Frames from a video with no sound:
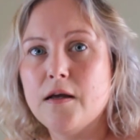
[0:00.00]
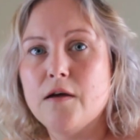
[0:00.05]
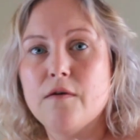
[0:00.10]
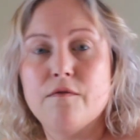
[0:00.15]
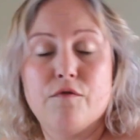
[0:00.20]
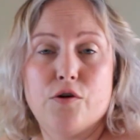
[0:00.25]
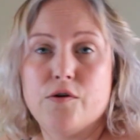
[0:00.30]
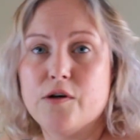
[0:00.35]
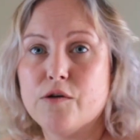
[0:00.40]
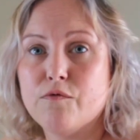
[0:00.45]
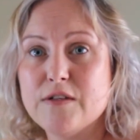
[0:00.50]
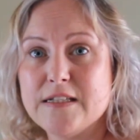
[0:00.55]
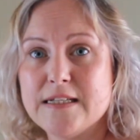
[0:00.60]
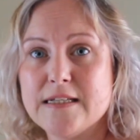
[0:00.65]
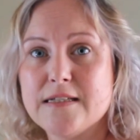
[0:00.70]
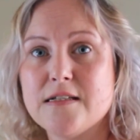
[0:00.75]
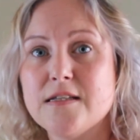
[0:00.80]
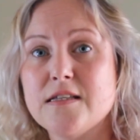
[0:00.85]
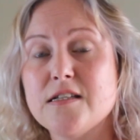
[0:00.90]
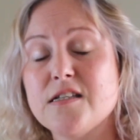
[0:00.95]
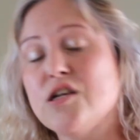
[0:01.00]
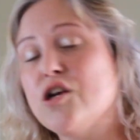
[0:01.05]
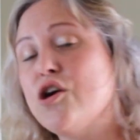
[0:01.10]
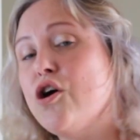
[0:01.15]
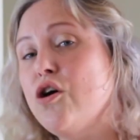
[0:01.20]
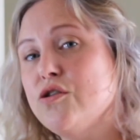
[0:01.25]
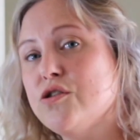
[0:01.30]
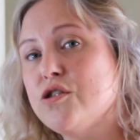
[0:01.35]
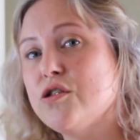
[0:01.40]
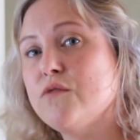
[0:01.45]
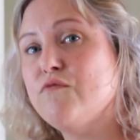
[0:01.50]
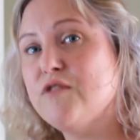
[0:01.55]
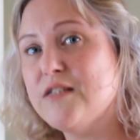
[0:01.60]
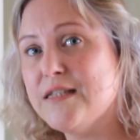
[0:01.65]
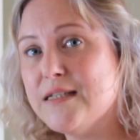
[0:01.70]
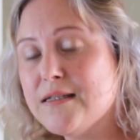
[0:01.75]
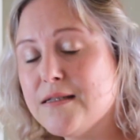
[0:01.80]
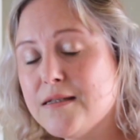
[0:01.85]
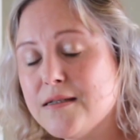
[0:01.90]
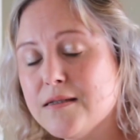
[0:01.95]
For a resistor that's a constant
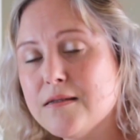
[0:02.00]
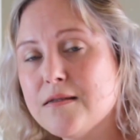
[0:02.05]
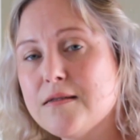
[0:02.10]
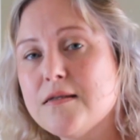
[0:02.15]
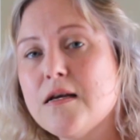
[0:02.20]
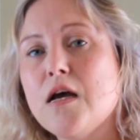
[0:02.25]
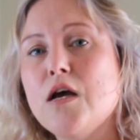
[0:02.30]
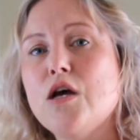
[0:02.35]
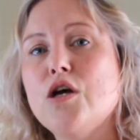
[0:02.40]
resistance.